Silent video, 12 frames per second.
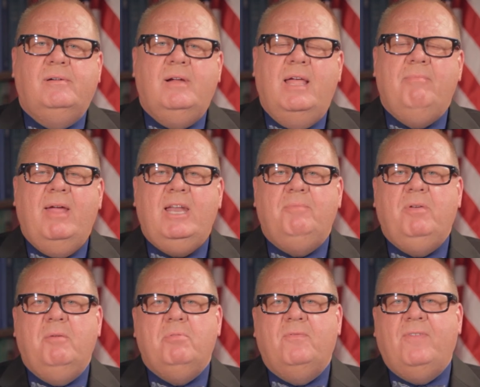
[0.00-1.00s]
And many
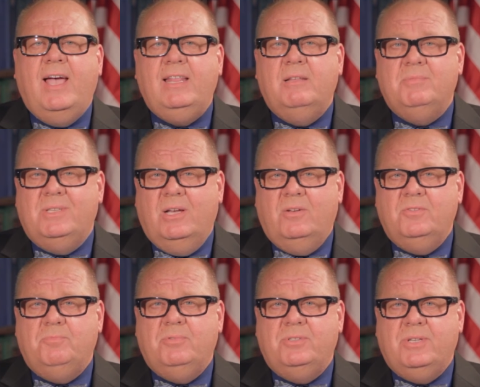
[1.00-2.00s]
people find
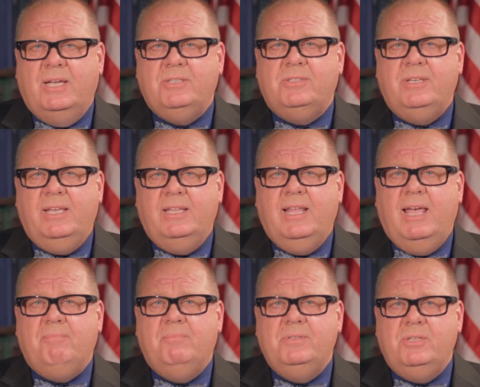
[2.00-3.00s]
themselves precisely in
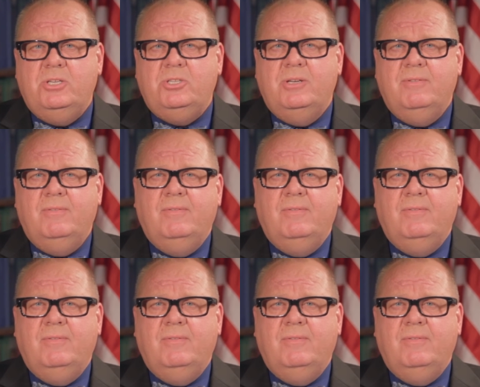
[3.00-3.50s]
that position.